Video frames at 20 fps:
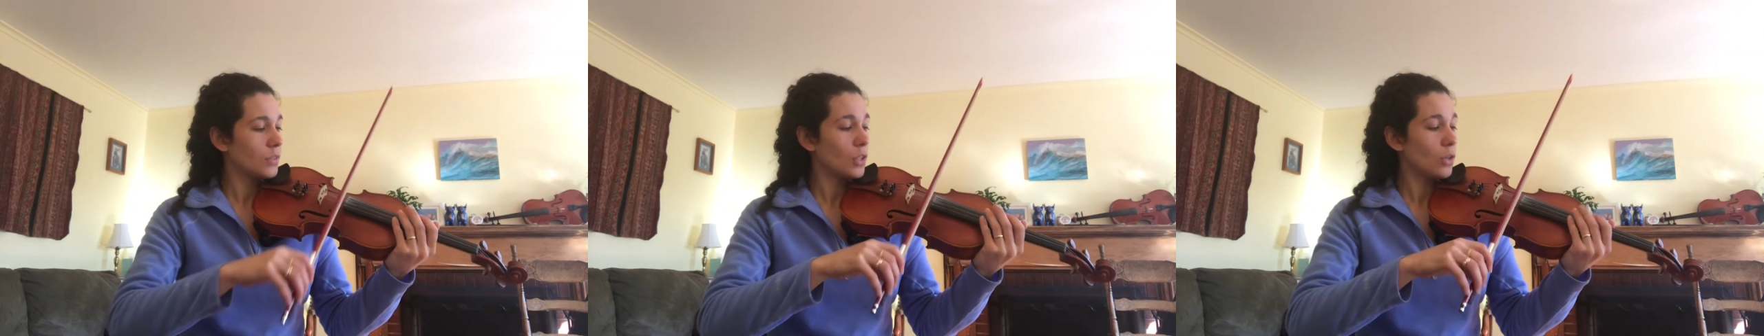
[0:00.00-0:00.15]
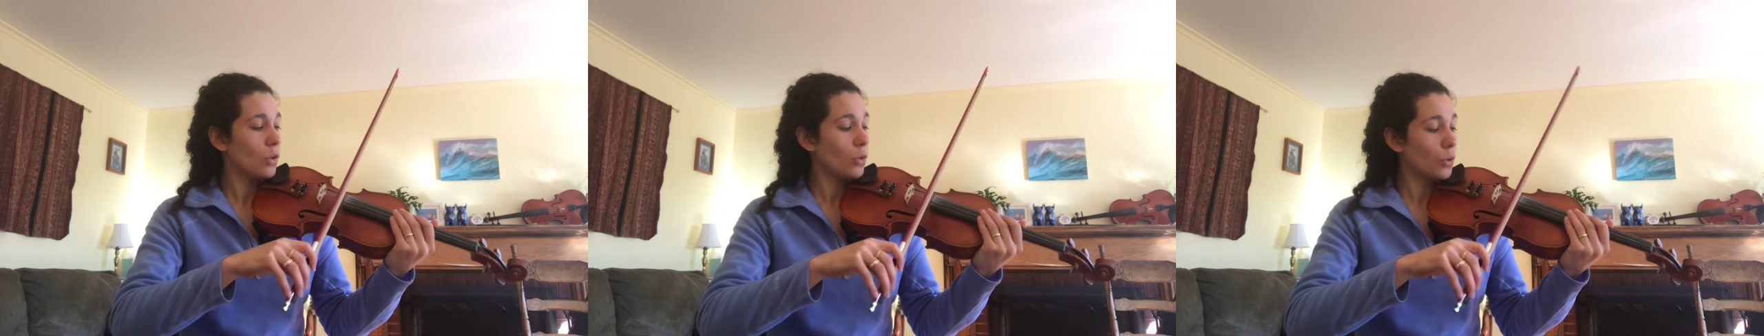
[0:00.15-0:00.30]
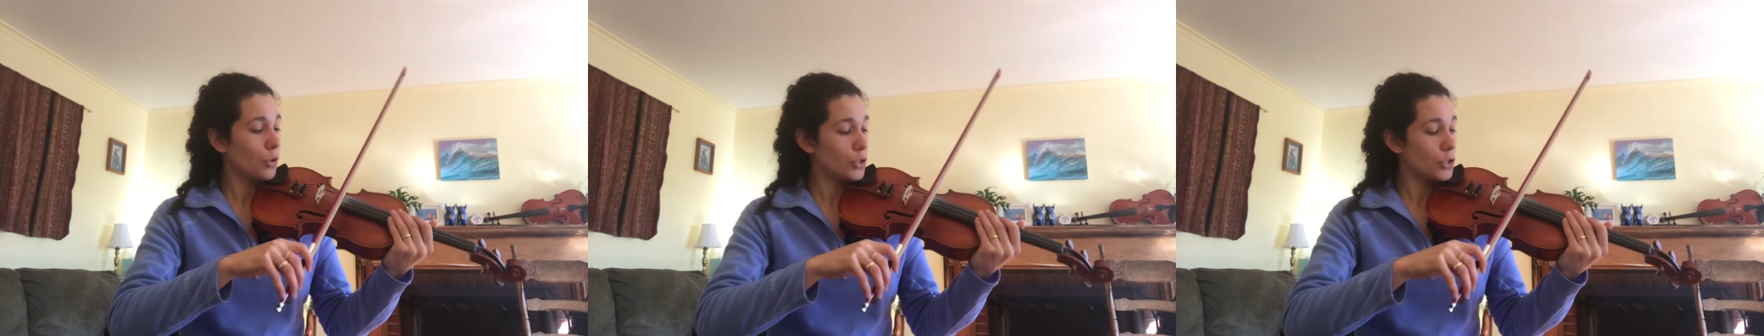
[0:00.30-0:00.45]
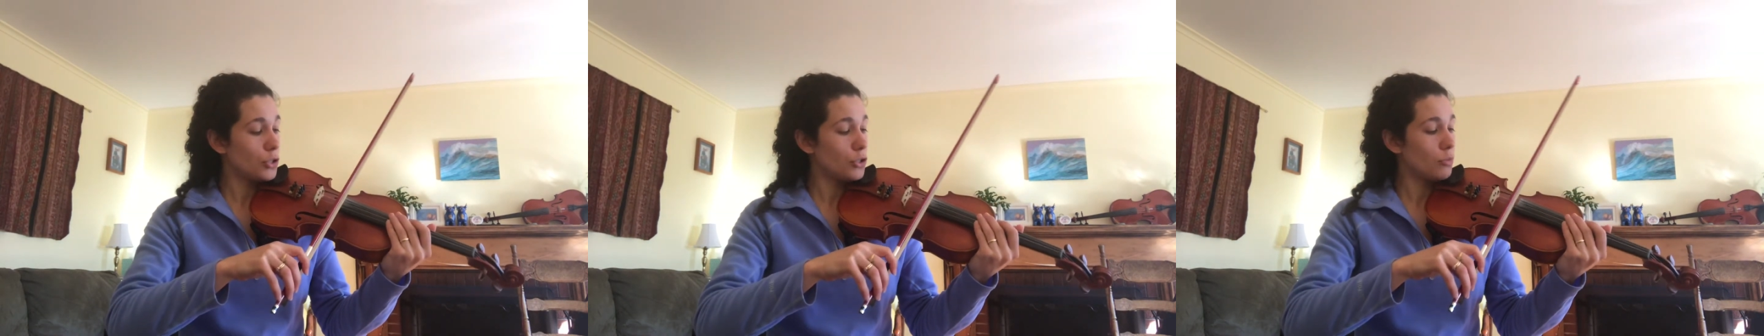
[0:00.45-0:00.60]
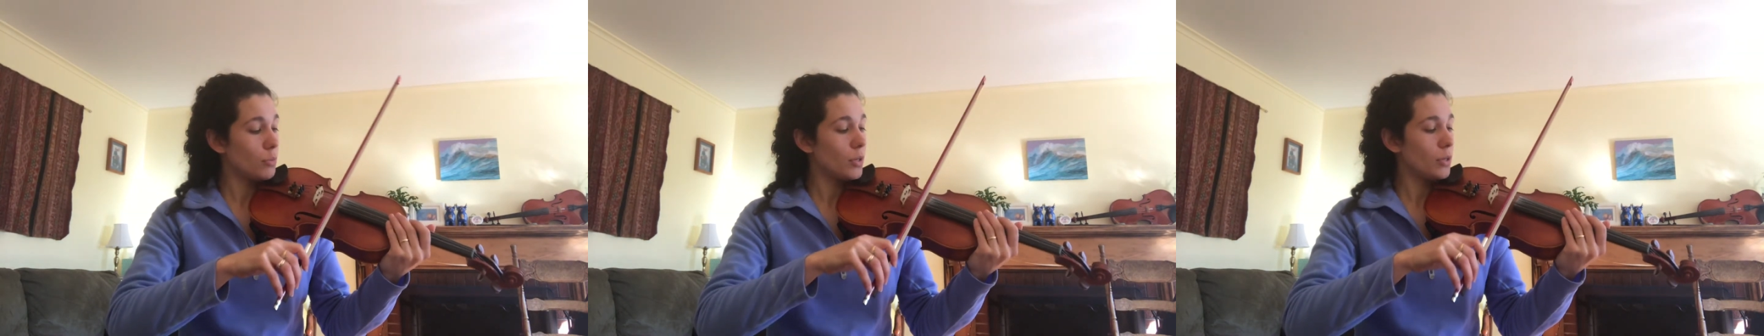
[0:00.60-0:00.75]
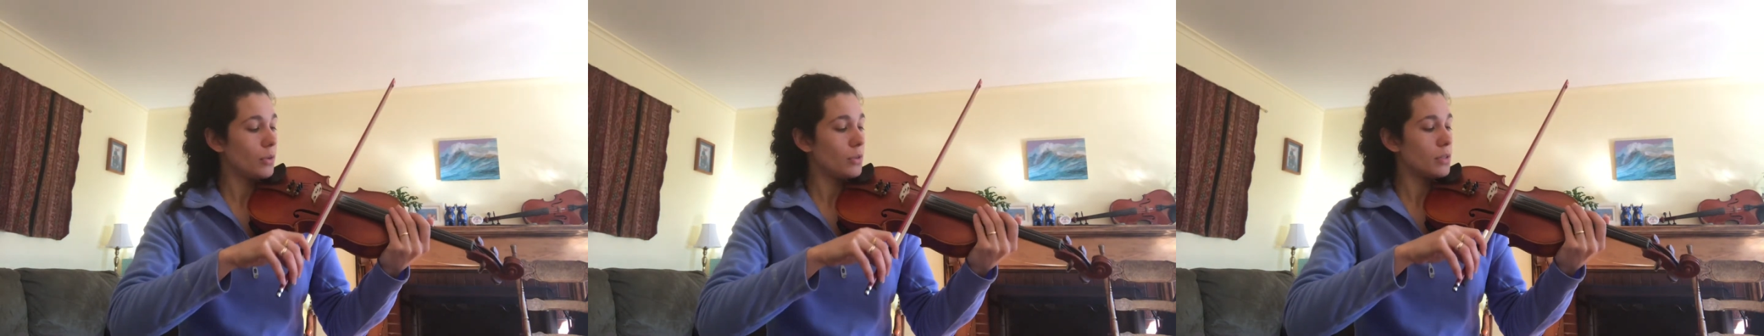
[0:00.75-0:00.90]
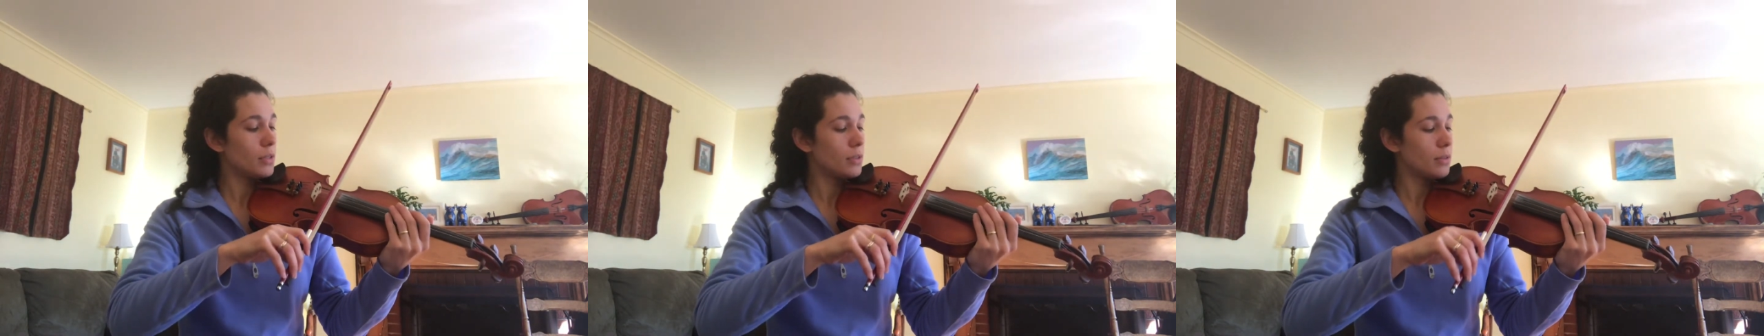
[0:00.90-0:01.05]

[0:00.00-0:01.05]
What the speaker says: Or two bows